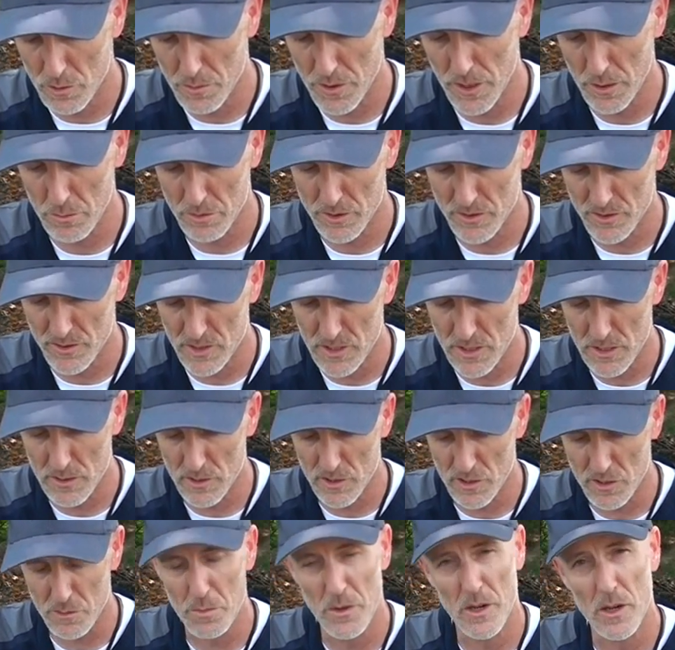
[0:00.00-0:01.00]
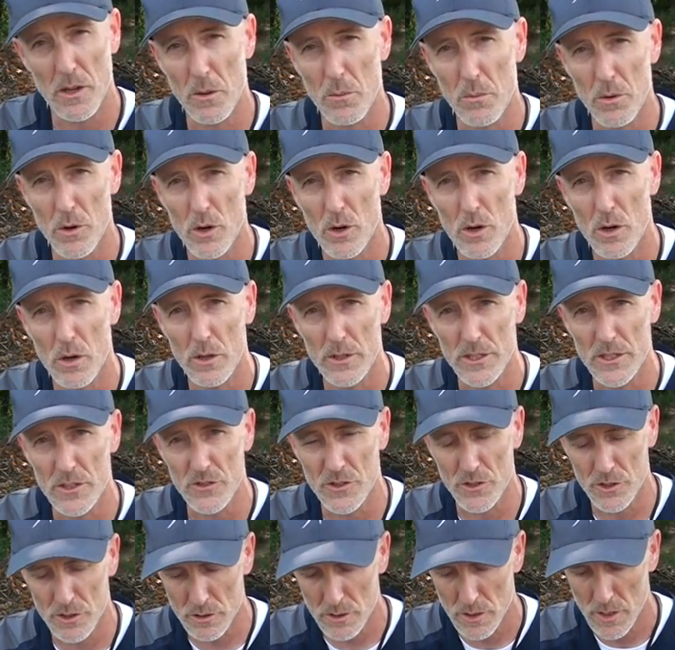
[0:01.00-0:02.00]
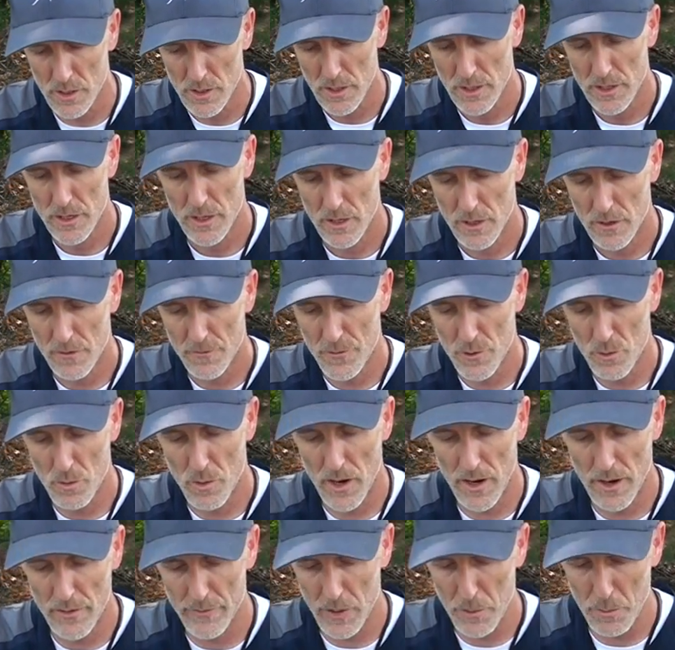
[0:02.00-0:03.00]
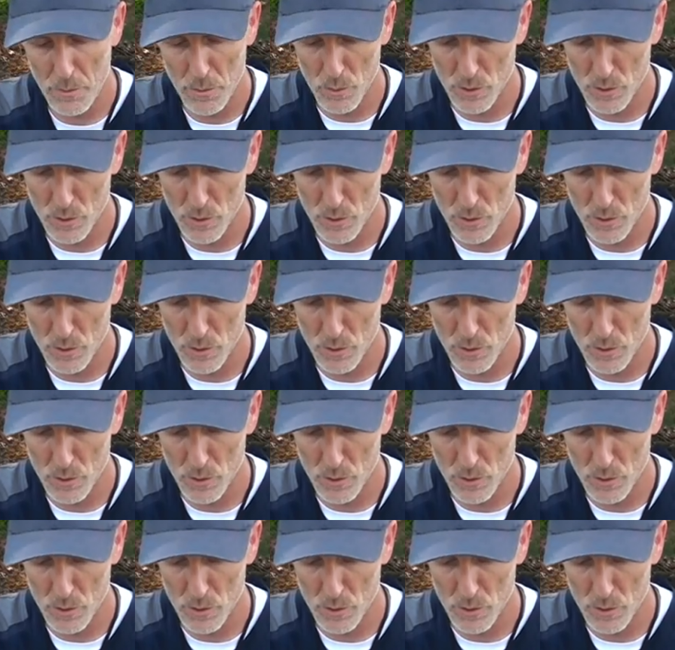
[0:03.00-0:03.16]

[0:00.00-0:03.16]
to be able to see the spin of the ball easier if you have a